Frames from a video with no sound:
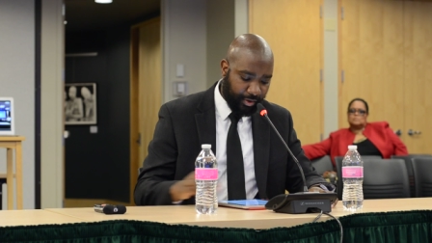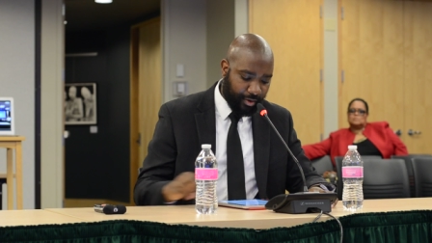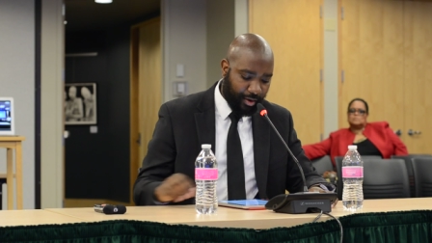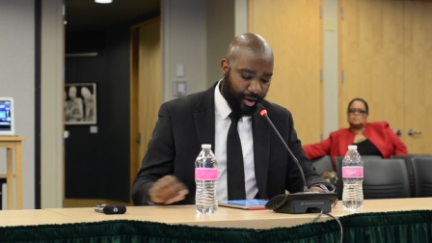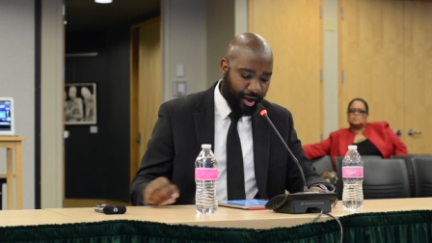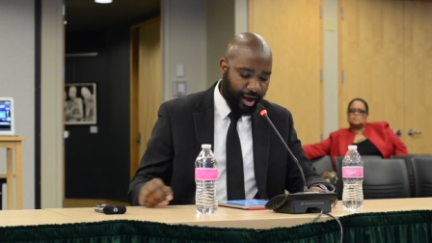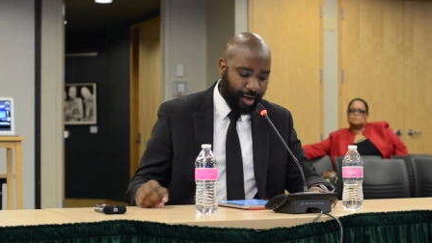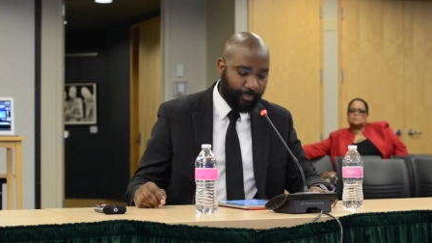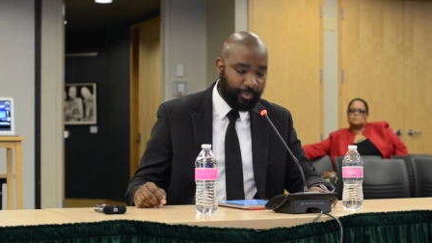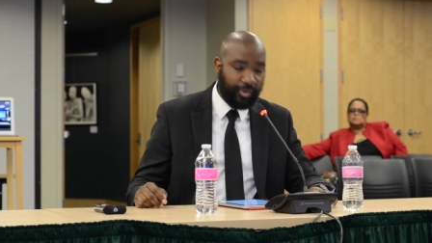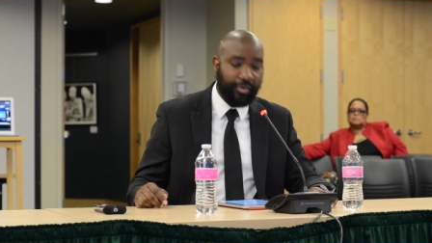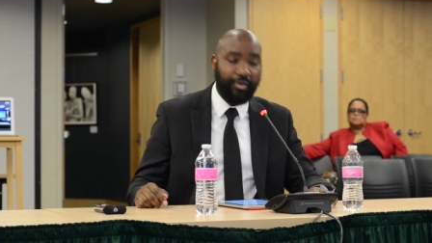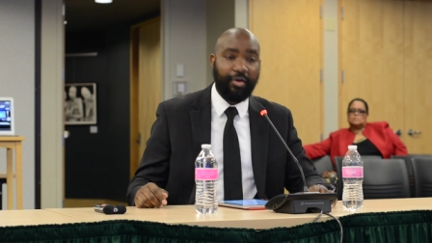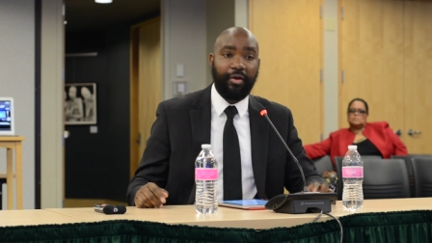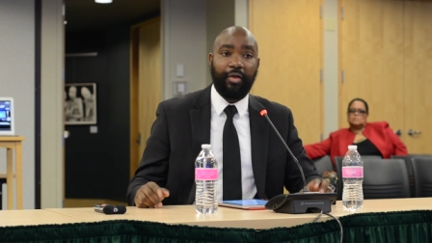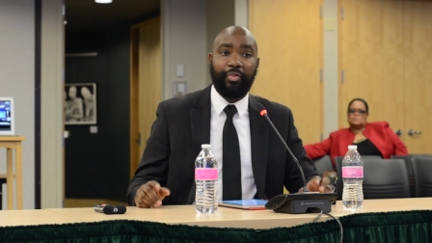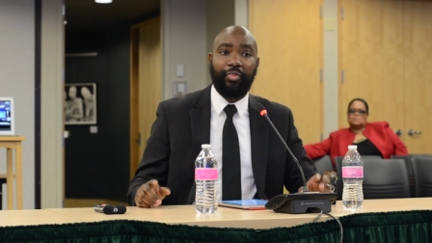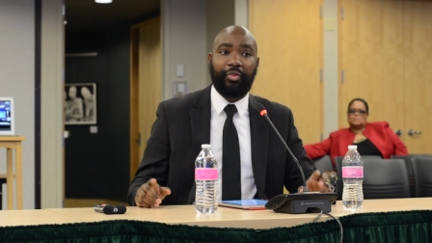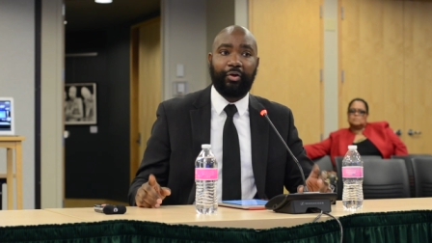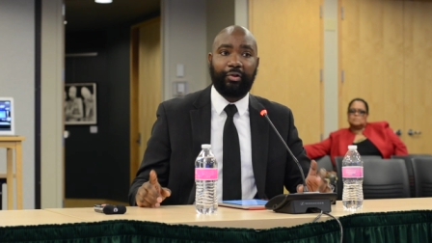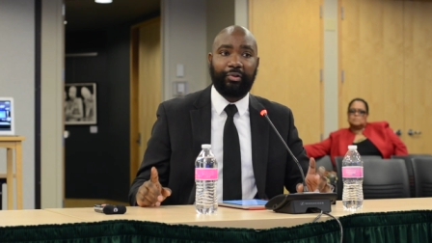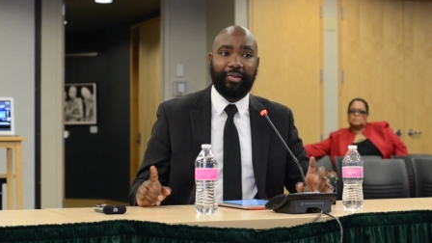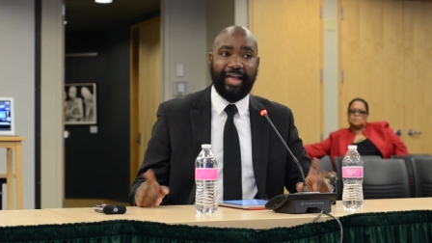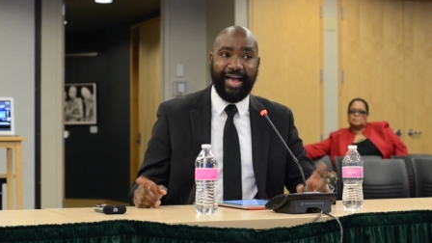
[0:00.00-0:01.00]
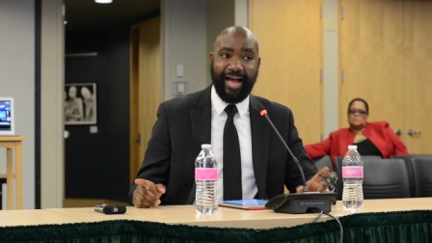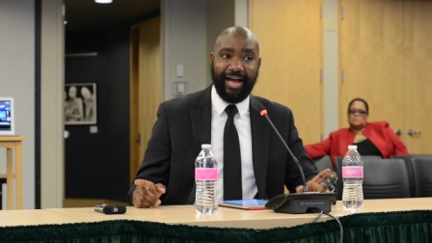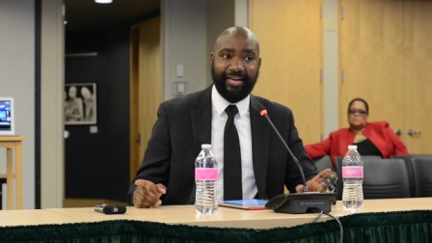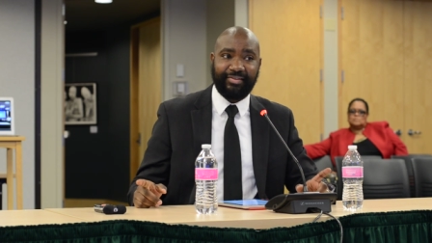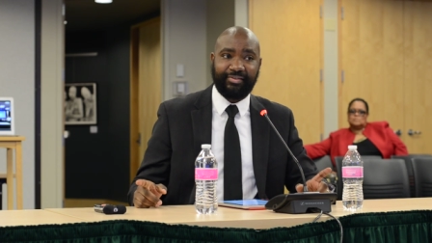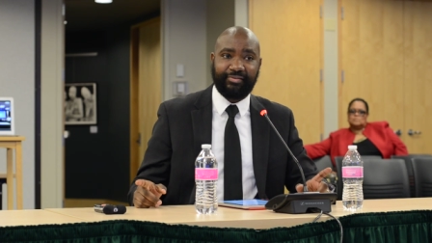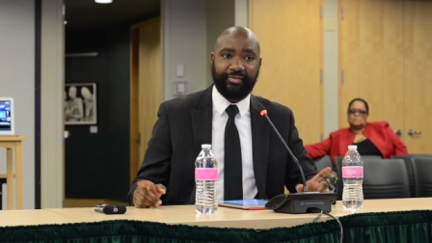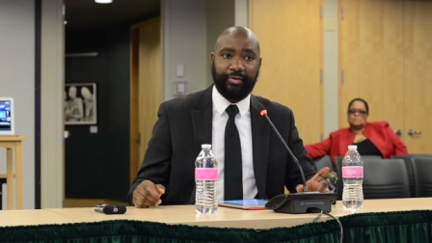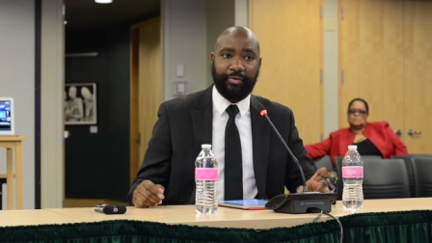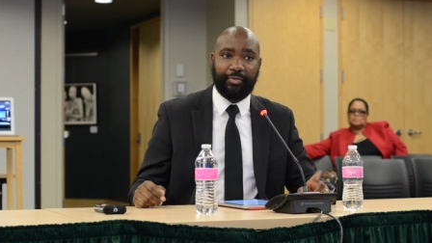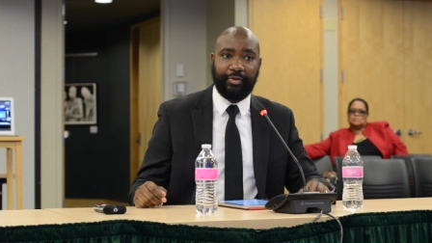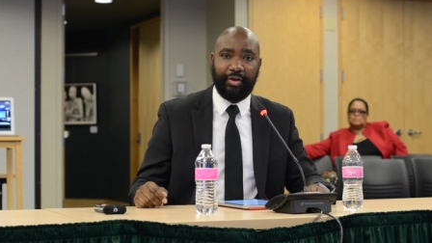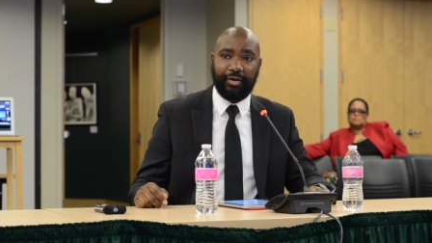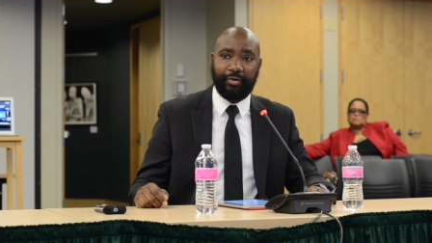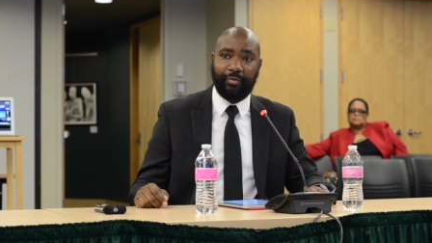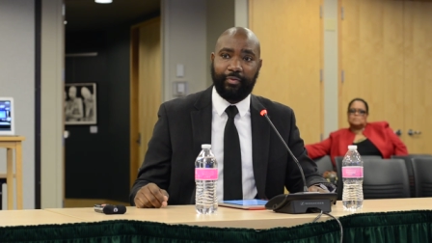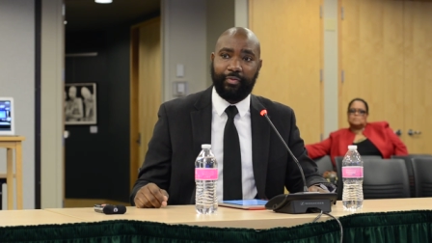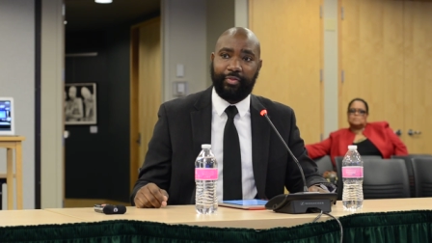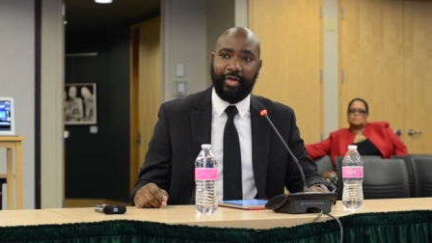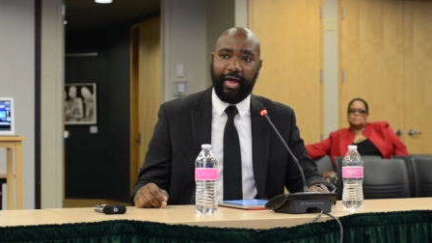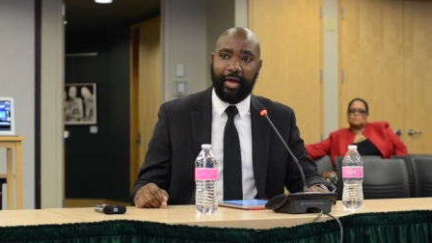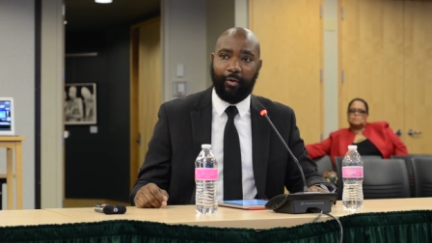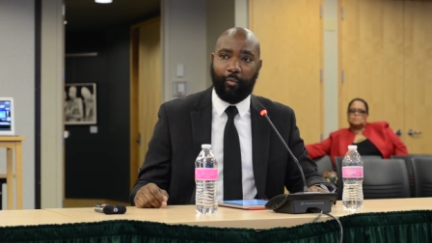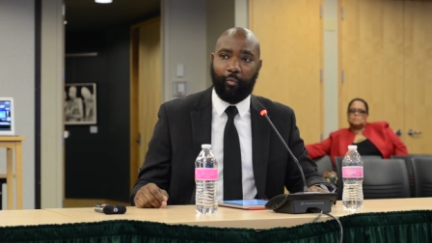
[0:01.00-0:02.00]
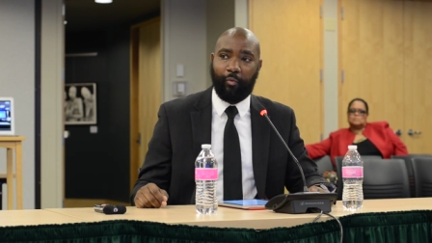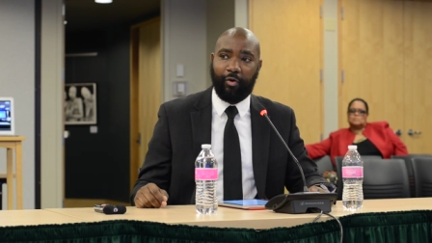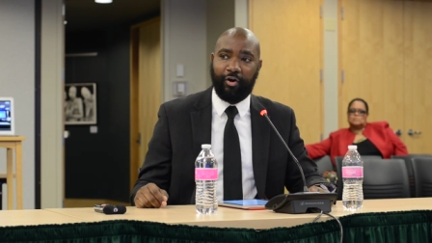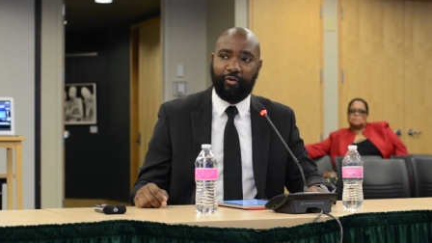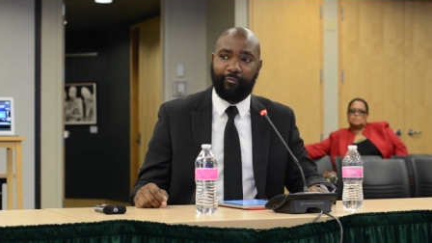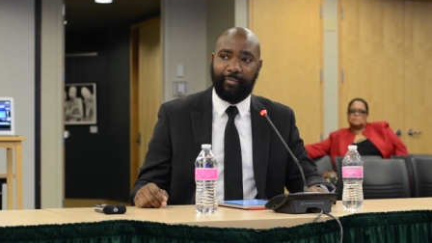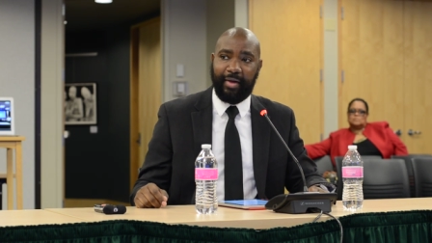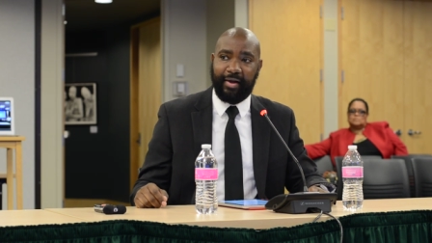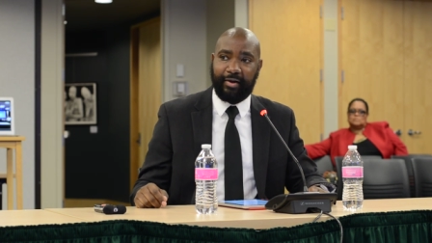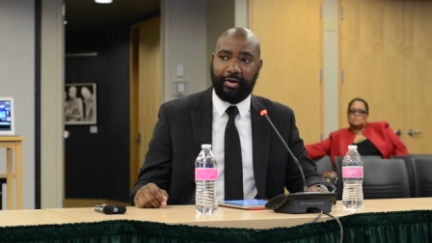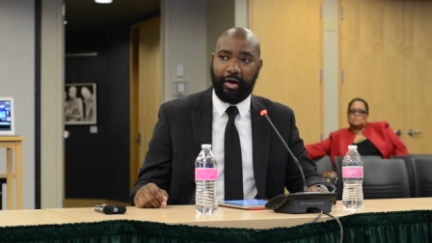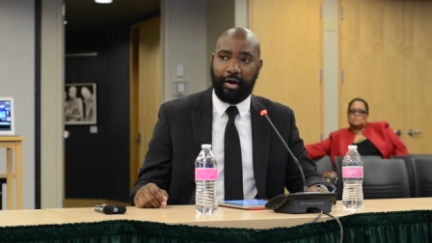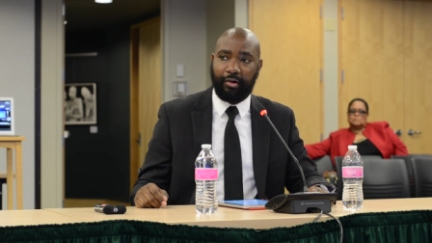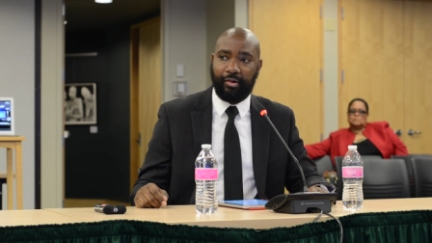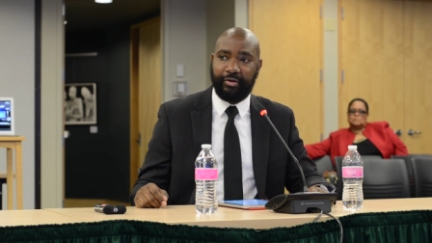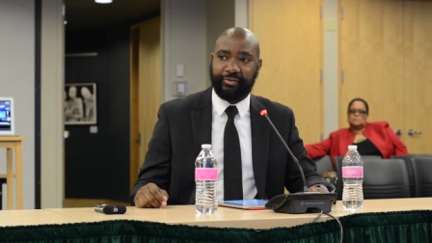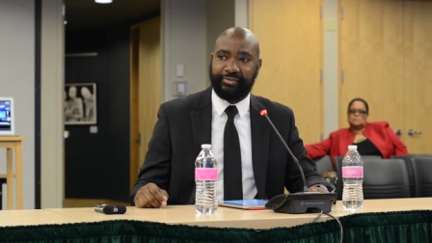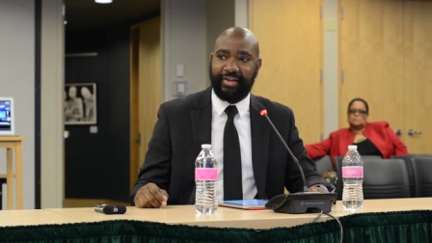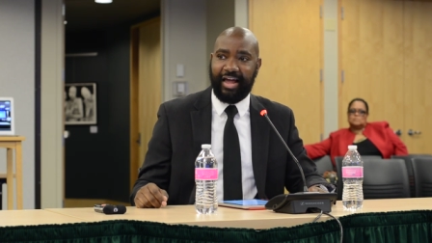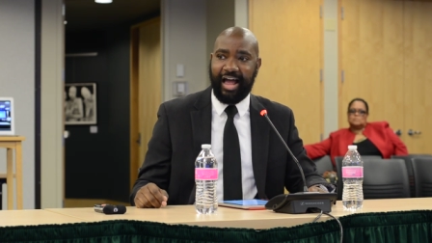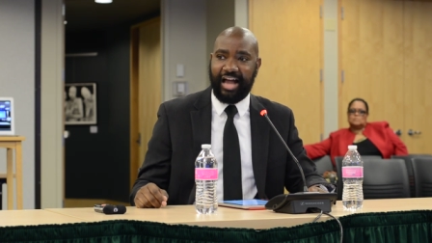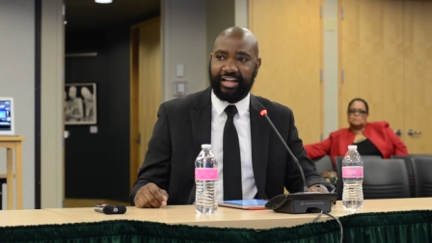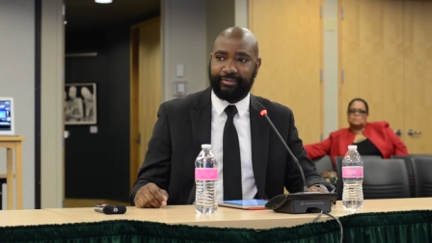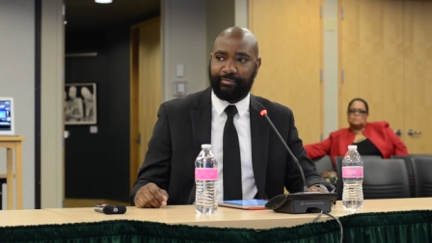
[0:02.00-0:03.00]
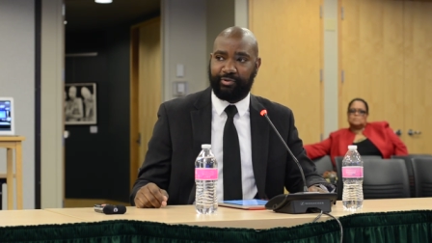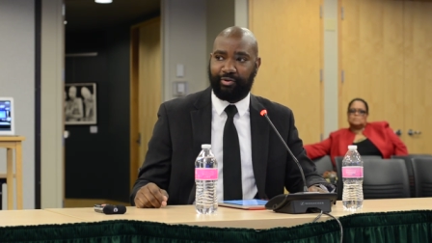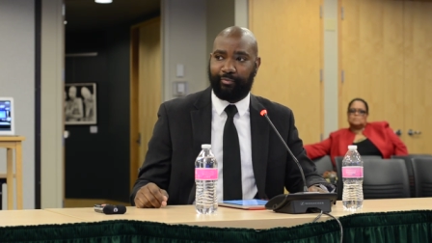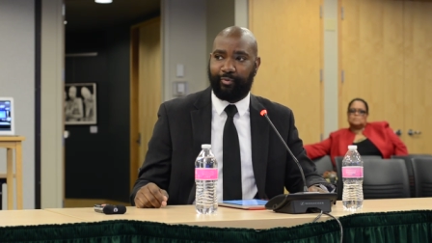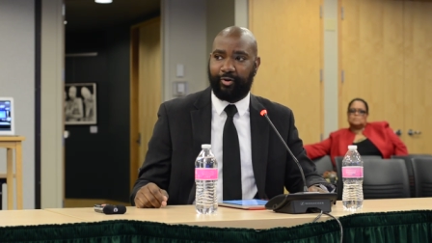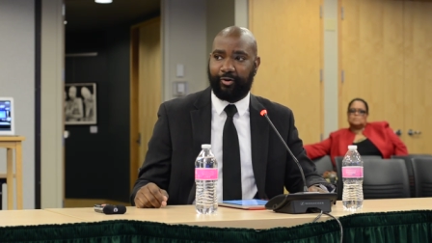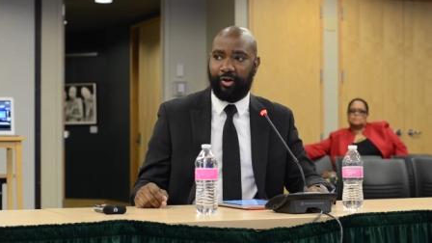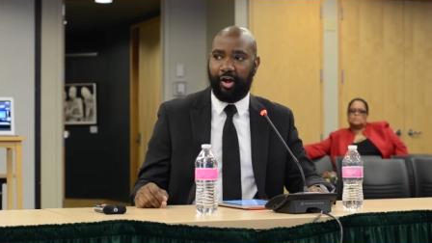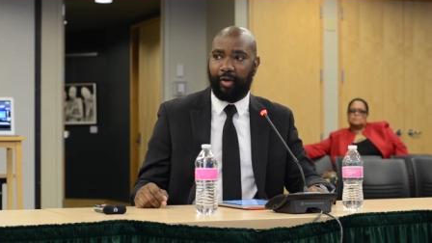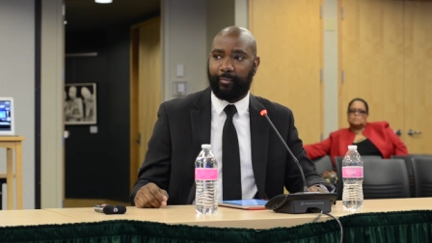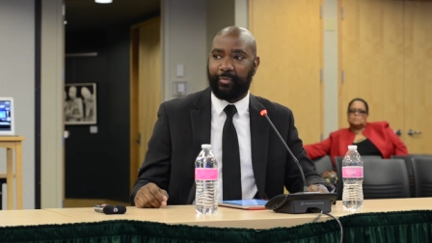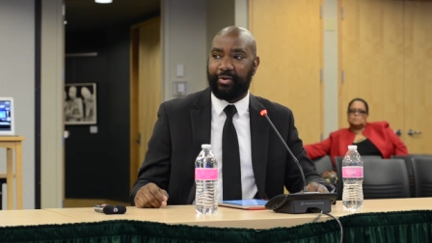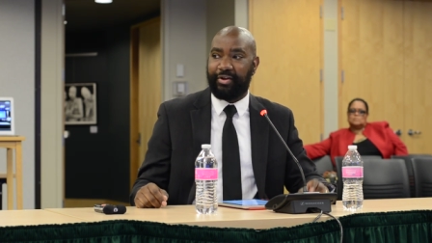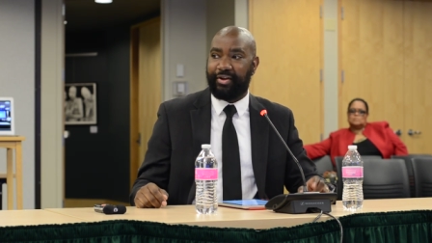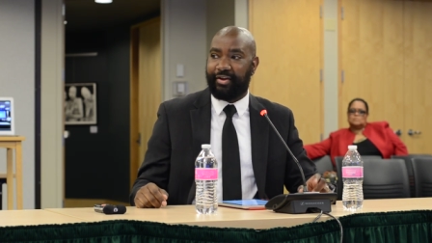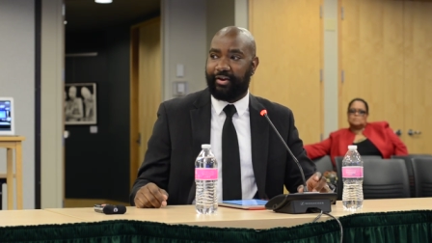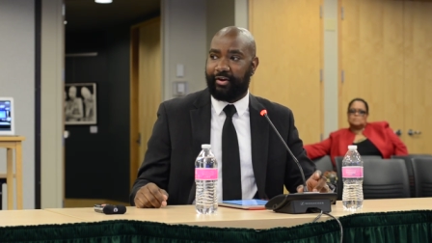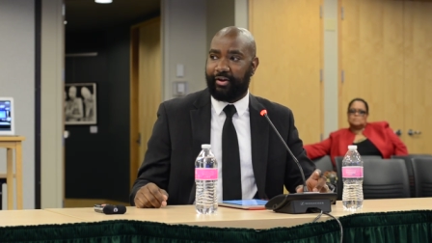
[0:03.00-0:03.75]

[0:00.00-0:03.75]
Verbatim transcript: The last thing that one of my colleagues asked me to bring up